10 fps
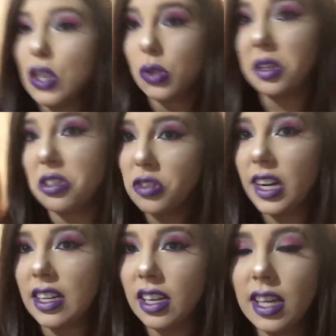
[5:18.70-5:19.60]
So I
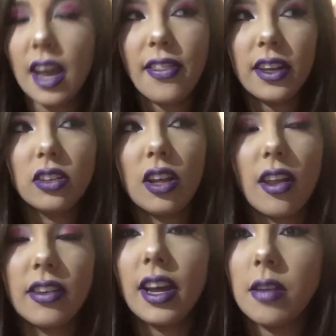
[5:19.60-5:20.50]
straighten it, and then a lot
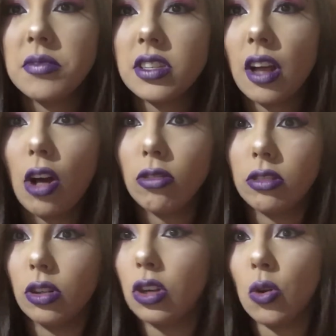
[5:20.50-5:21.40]
of the times
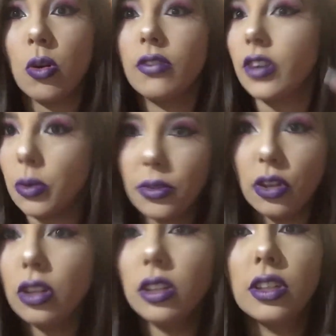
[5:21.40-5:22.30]
I'll go over it with a
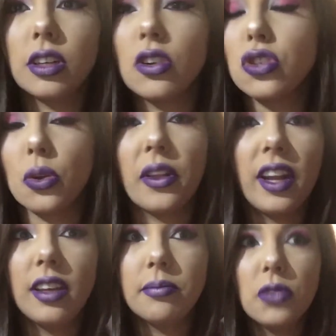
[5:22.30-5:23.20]
curler so that
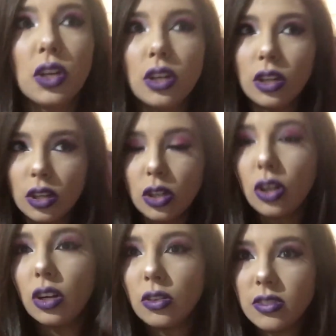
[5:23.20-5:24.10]
it
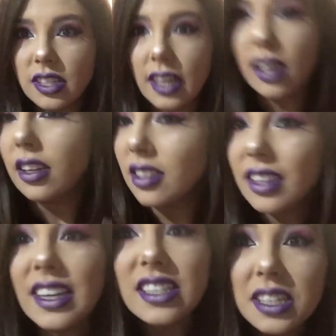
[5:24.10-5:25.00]
curls like
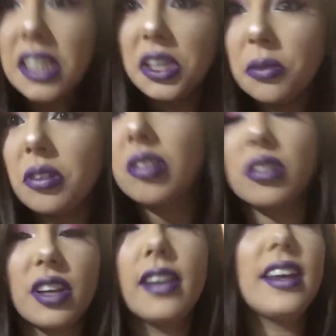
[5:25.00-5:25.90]
it's a cute curl,
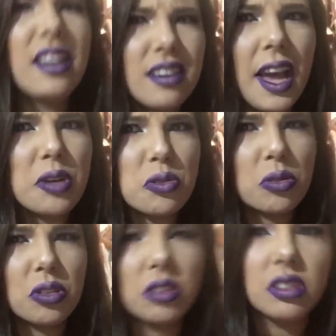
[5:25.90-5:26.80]
not like a natural
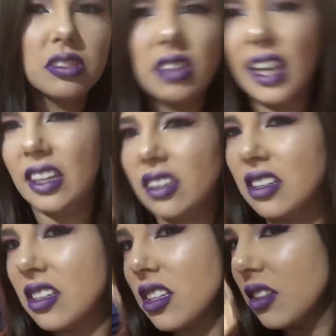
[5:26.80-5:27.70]
curl. And